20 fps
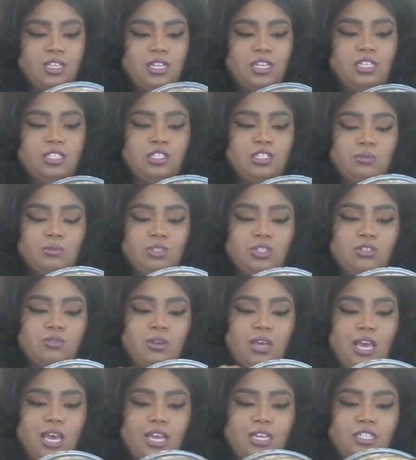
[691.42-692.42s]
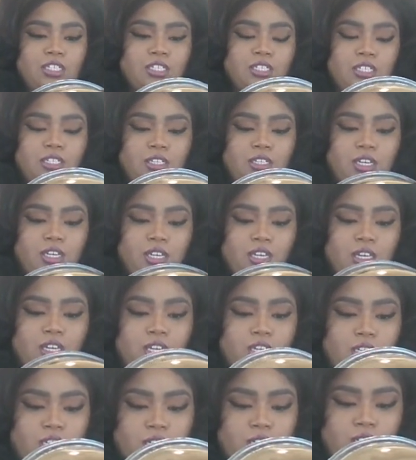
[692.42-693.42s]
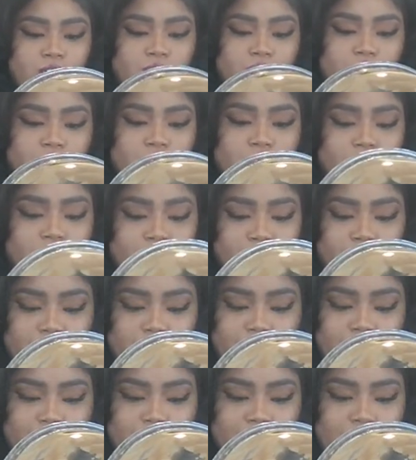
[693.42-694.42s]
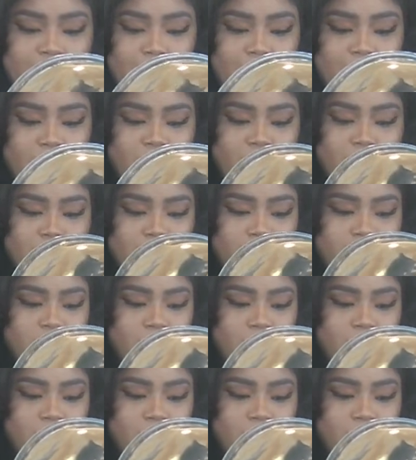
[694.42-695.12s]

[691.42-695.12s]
and this is what you actually need for this cake.